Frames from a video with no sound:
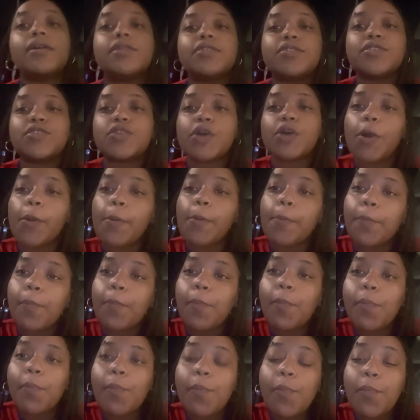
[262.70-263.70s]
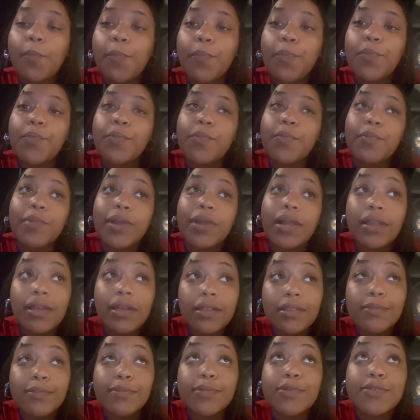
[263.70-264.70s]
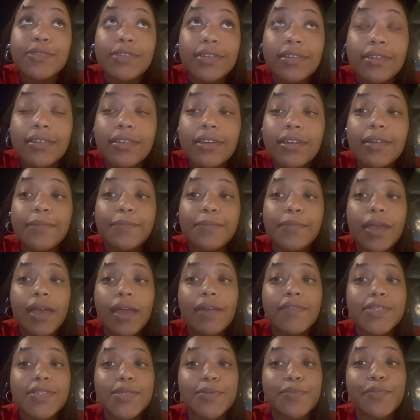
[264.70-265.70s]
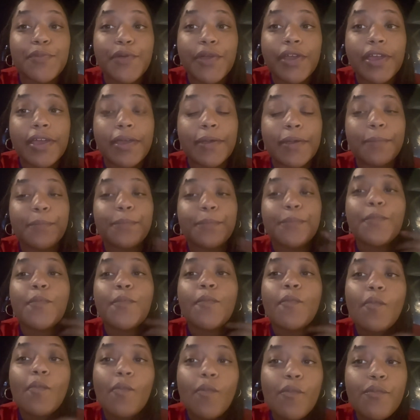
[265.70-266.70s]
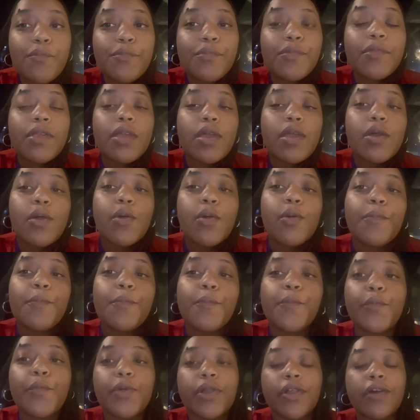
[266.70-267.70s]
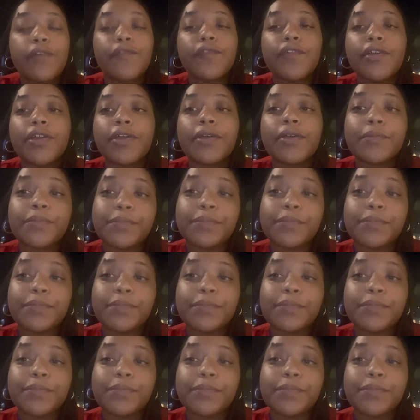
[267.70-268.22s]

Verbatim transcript: So, but I like the music. They have some reggae. We love reggae.